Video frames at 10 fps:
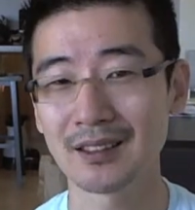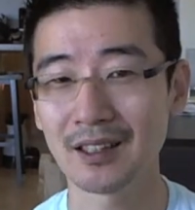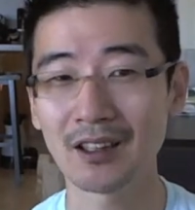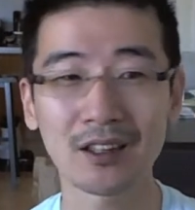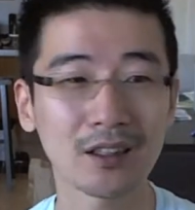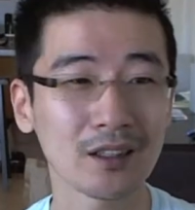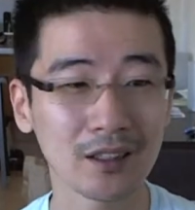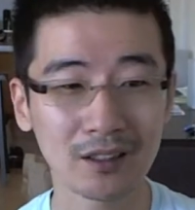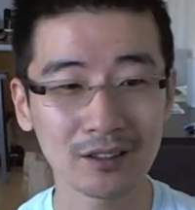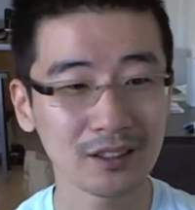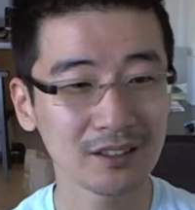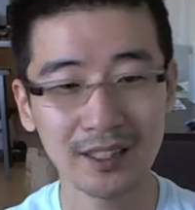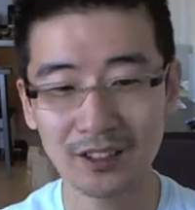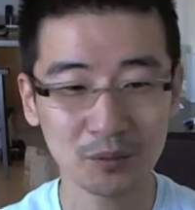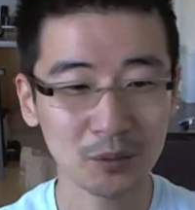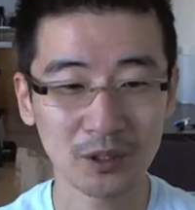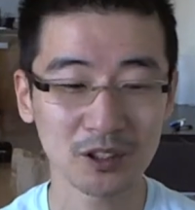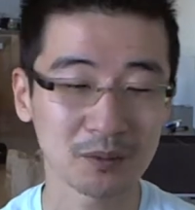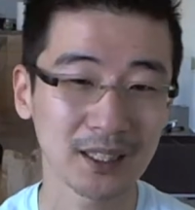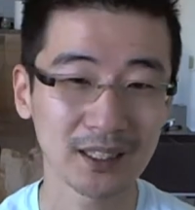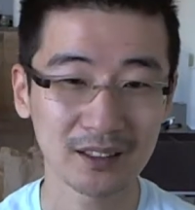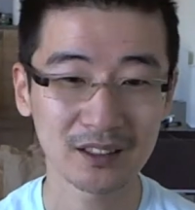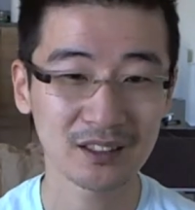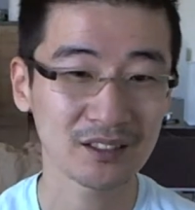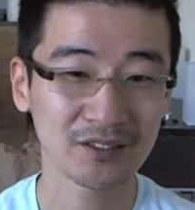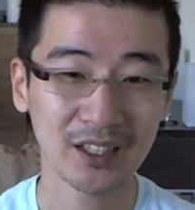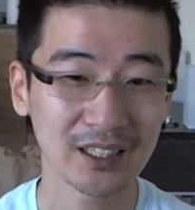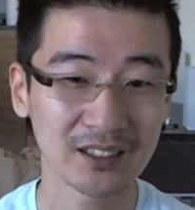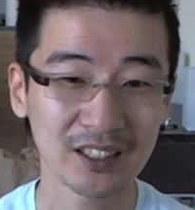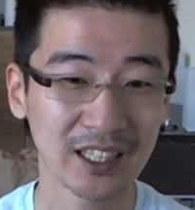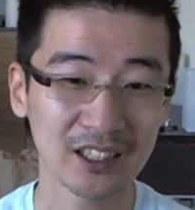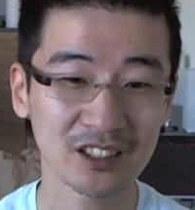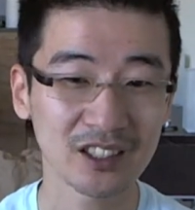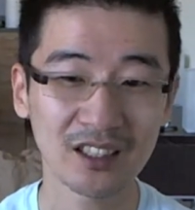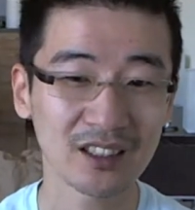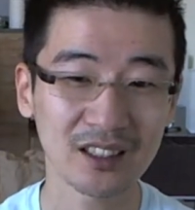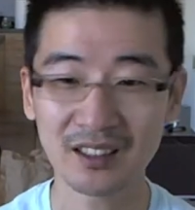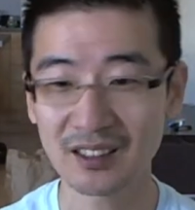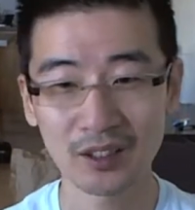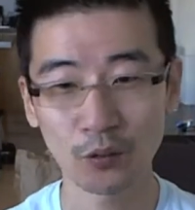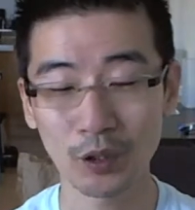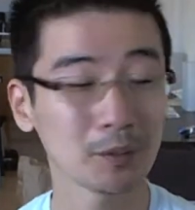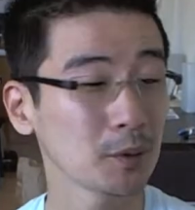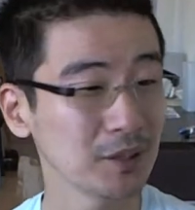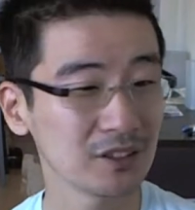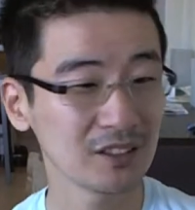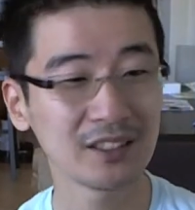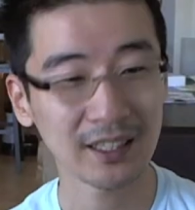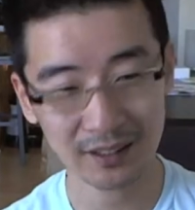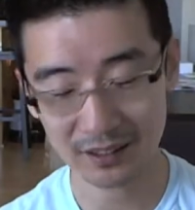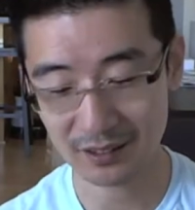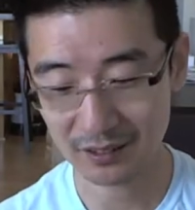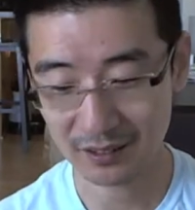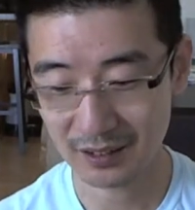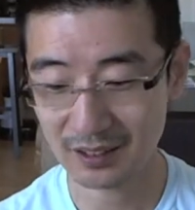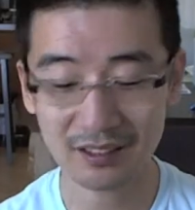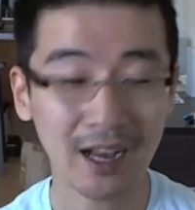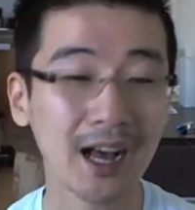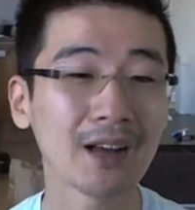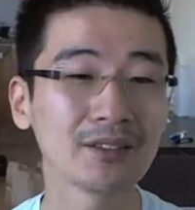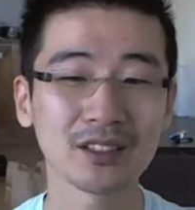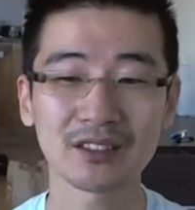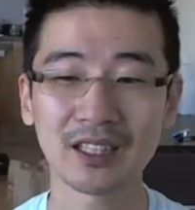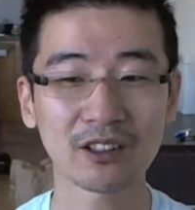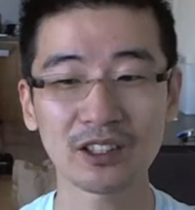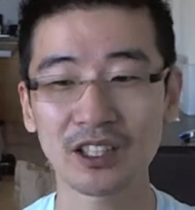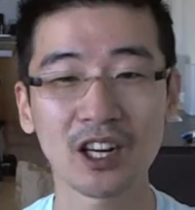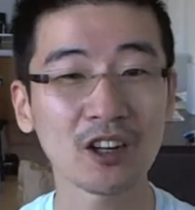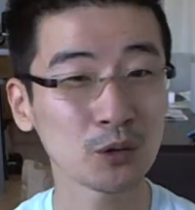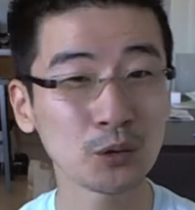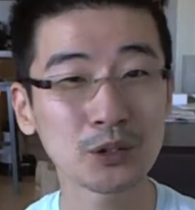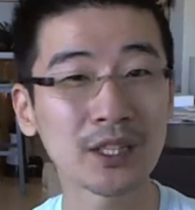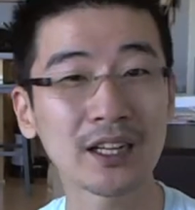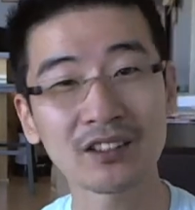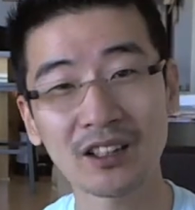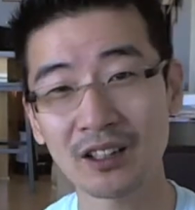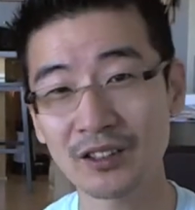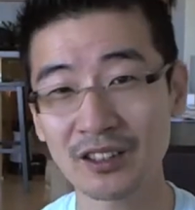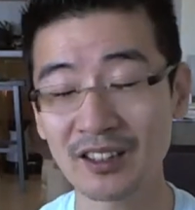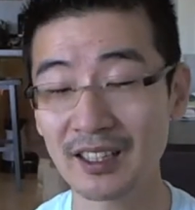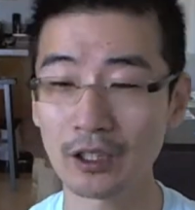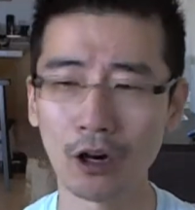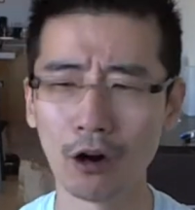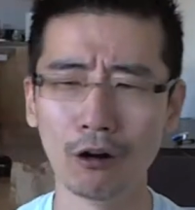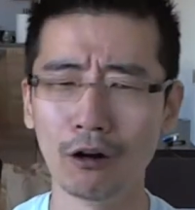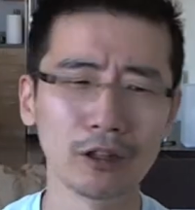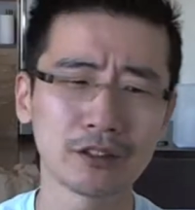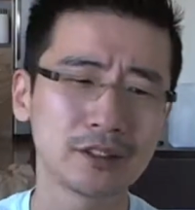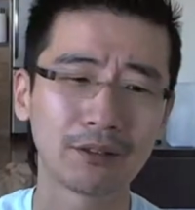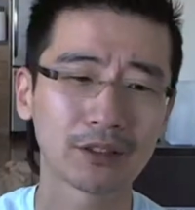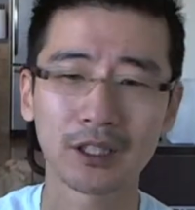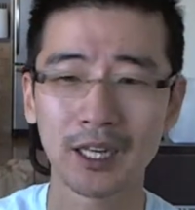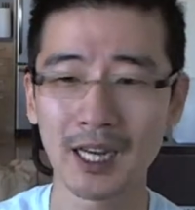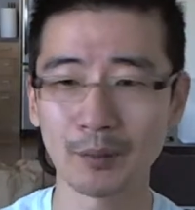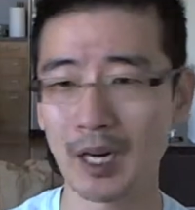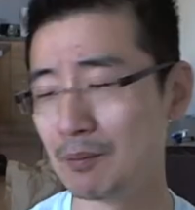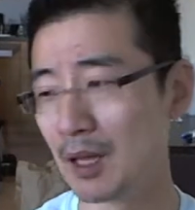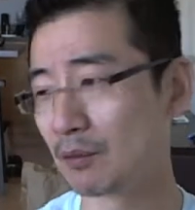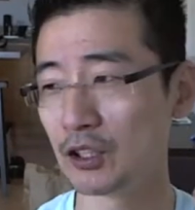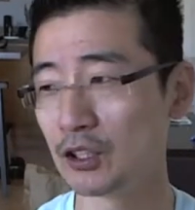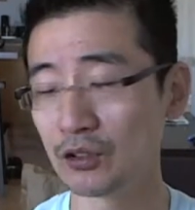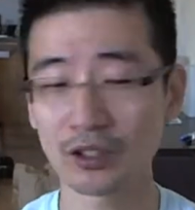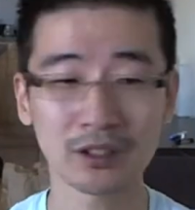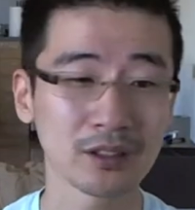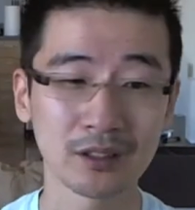all these experts, man, they're finally catching on. Wearable PC tech, it's obvious. I don't care who you guys are out there thinking, oh, it's never gonna happen. I'm never gonna use it.